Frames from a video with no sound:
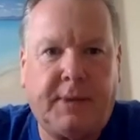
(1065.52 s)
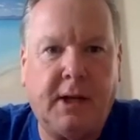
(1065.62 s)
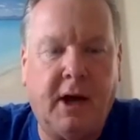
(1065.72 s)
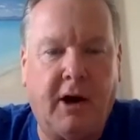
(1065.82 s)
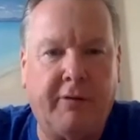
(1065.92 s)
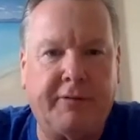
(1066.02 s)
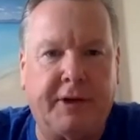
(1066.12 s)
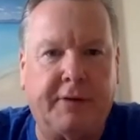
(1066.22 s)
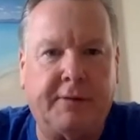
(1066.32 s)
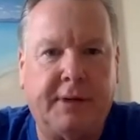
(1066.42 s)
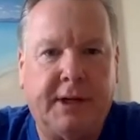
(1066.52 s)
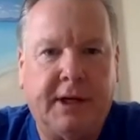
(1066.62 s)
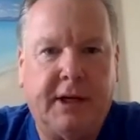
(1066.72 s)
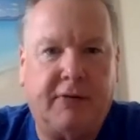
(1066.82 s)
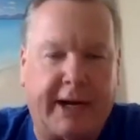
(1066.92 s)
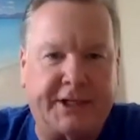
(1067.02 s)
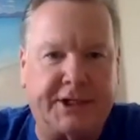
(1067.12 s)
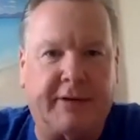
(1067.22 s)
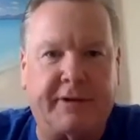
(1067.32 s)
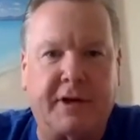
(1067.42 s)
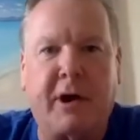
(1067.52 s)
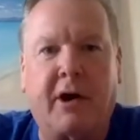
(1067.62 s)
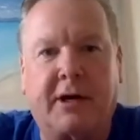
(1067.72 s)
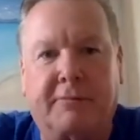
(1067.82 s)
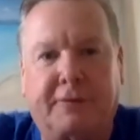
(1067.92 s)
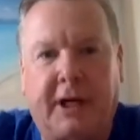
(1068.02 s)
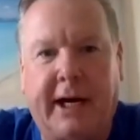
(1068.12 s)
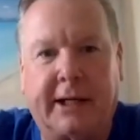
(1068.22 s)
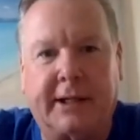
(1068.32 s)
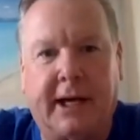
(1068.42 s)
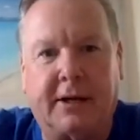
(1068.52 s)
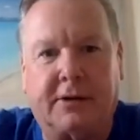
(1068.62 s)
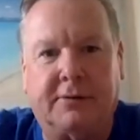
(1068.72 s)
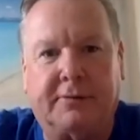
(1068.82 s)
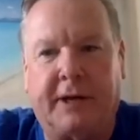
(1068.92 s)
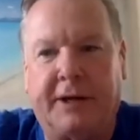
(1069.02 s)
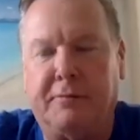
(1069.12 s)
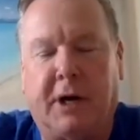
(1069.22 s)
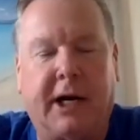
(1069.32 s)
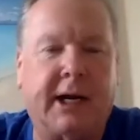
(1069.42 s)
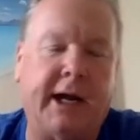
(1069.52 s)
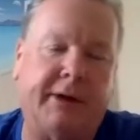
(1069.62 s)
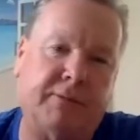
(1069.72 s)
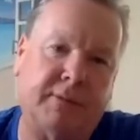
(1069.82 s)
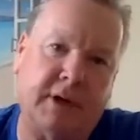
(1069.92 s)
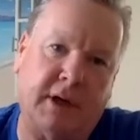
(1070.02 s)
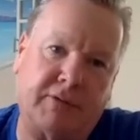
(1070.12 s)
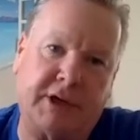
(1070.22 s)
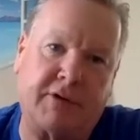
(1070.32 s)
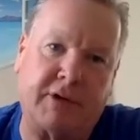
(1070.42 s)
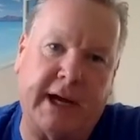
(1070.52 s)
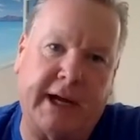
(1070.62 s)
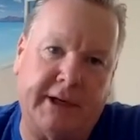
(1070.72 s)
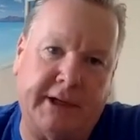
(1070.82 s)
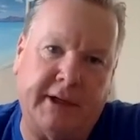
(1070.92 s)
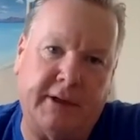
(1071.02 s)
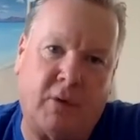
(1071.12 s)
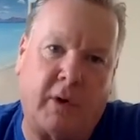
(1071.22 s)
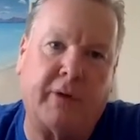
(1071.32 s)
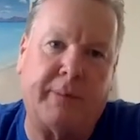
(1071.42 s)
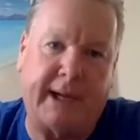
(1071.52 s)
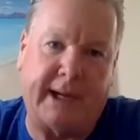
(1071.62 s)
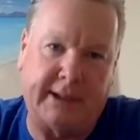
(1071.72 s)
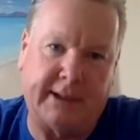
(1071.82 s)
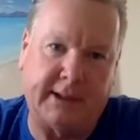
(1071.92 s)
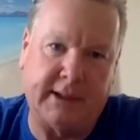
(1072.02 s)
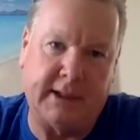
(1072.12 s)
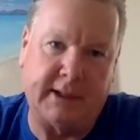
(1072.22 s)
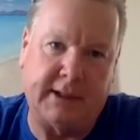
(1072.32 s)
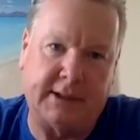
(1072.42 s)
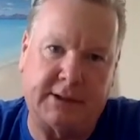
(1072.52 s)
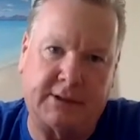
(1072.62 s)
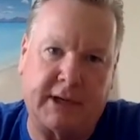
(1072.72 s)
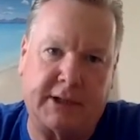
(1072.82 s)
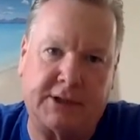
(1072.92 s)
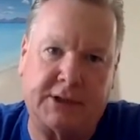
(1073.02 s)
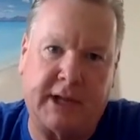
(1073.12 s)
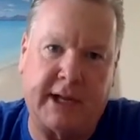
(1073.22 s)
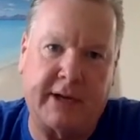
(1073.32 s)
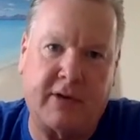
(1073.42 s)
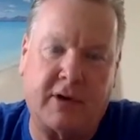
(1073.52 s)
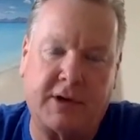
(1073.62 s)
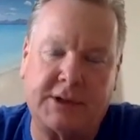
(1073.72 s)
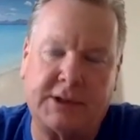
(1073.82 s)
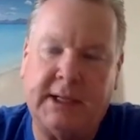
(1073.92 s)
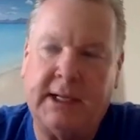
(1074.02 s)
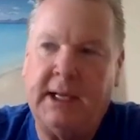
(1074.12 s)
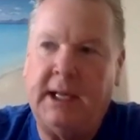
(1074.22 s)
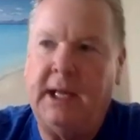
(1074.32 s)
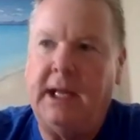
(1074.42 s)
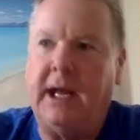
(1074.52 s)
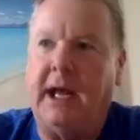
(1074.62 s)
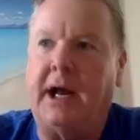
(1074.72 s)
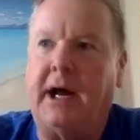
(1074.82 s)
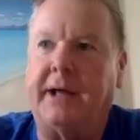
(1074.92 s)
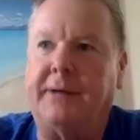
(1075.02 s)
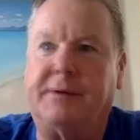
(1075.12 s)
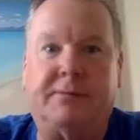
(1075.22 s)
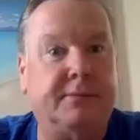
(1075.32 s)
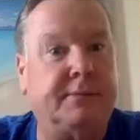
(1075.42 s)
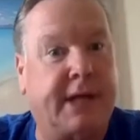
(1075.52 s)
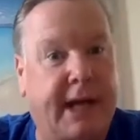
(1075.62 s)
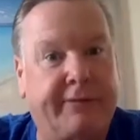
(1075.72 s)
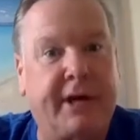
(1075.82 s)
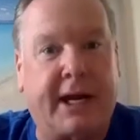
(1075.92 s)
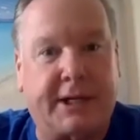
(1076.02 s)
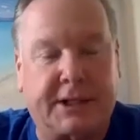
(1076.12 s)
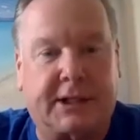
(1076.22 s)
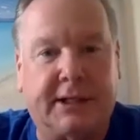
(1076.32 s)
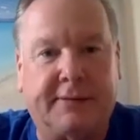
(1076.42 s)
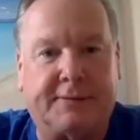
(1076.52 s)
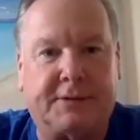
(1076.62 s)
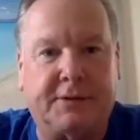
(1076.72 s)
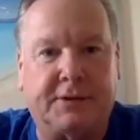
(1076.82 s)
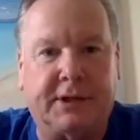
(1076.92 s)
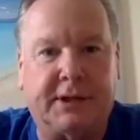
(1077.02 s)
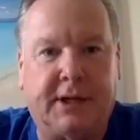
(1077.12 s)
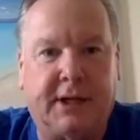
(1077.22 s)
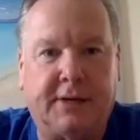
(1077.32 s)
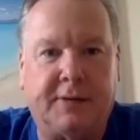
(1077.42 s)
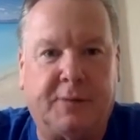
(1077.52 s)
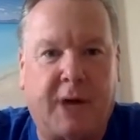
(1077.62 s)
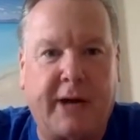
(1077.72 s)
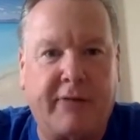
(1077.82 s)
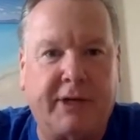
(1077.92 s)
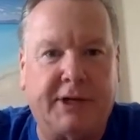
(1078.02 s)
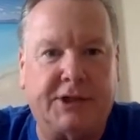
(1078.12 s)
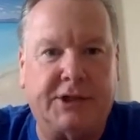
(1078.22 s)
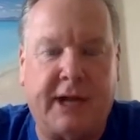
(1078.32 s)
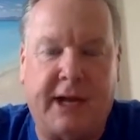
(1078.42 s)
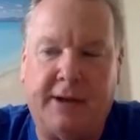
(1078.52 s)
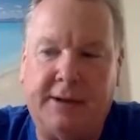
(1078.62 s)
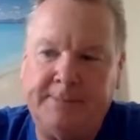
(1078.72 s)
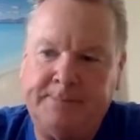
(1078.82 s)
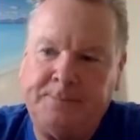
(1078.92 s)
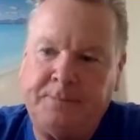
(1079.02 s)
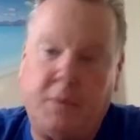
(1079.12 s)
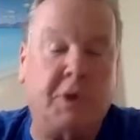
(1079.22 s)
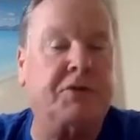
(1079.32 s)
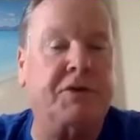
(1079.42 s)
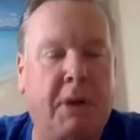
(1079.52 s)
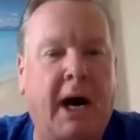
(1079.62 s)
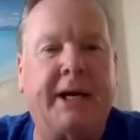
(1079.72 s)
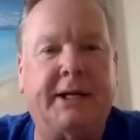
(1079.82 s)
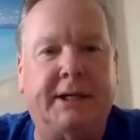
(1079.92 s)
of the raising of the American flag that a good friend of mine had recreated in oil paint. He's a great Chilean artist. And I gave that as a gift to the Pine Ridge, and was reminded